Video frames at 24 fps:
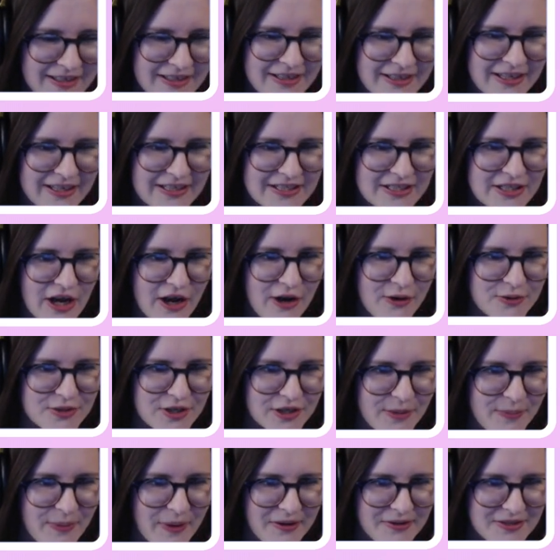Click his nose
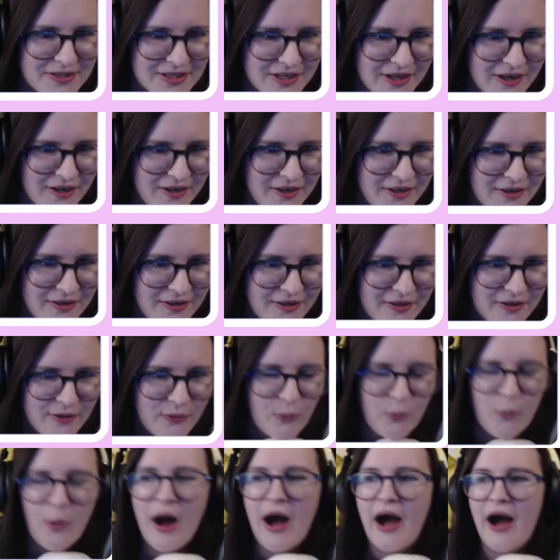on the poster.
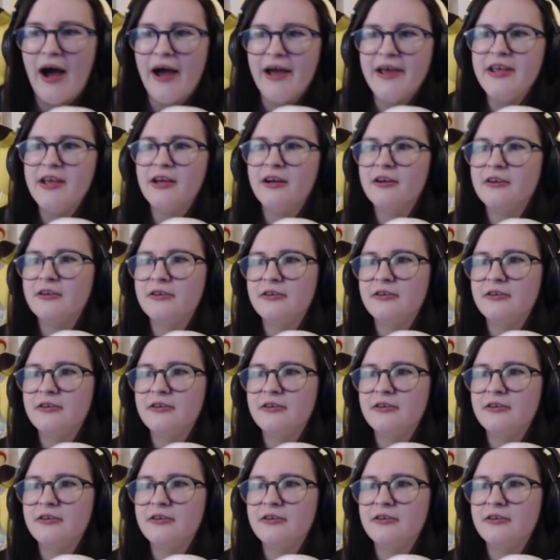Why?